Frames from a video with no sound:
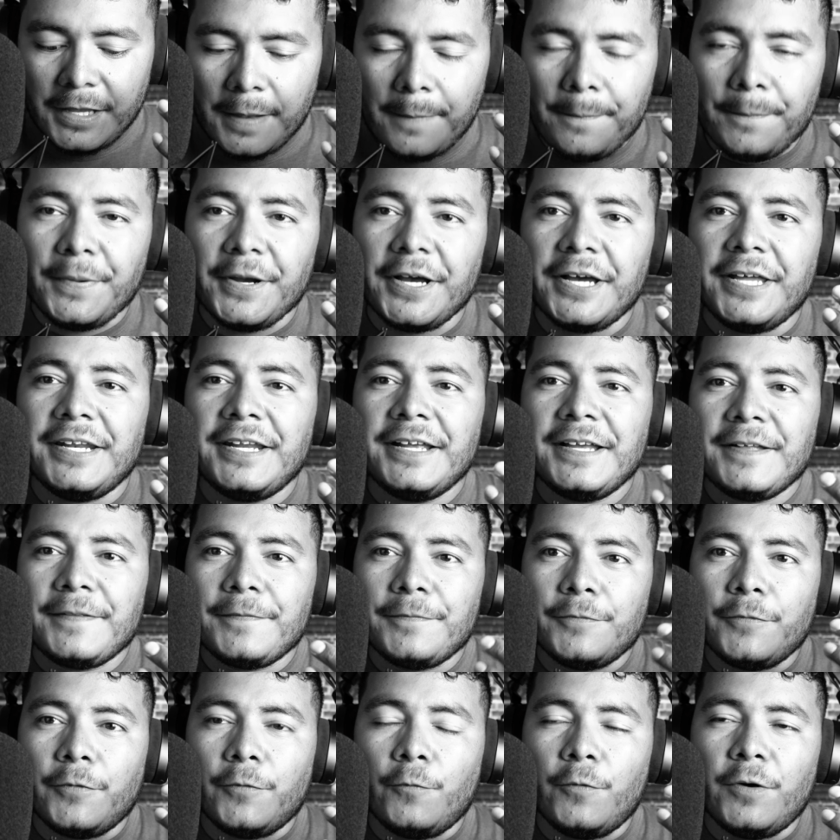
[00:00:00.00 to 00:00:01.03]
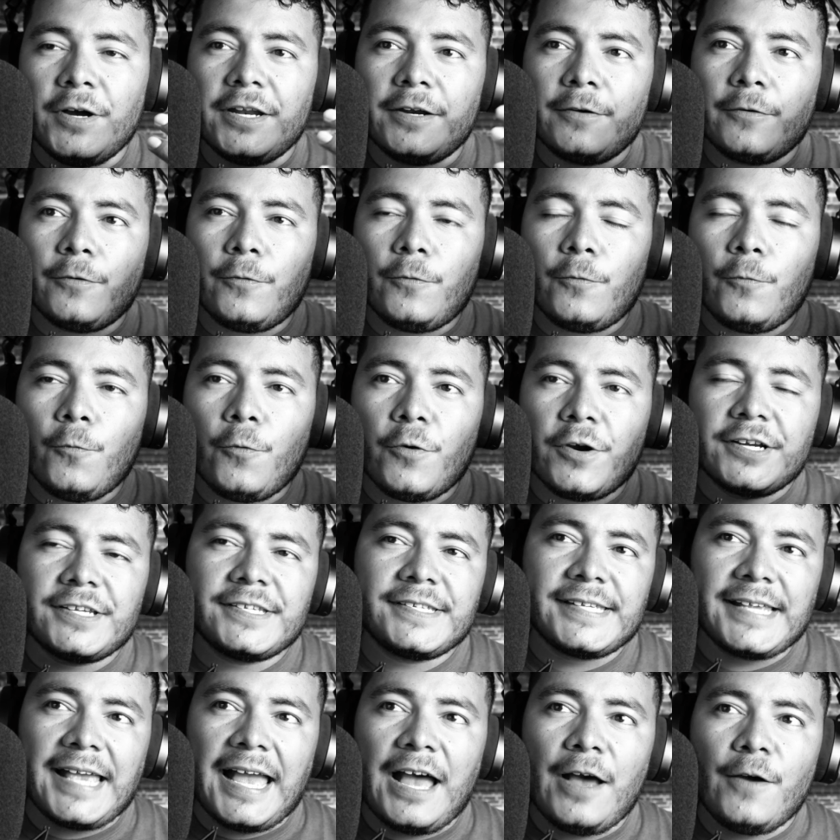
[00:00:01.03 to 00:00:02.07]
But what
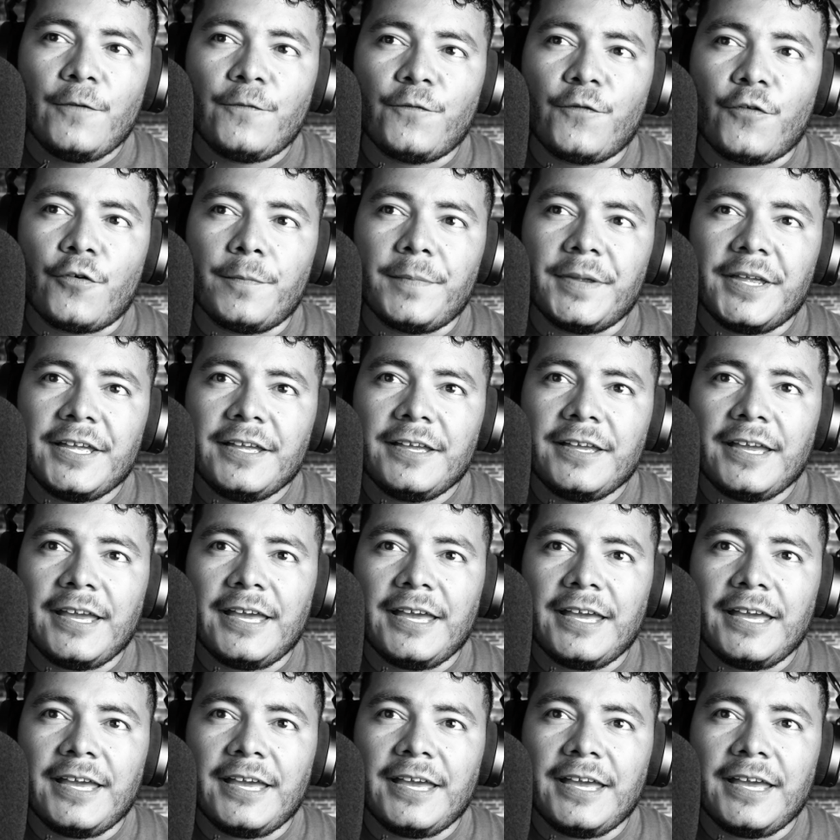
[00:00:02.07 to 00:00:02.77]
works out for me,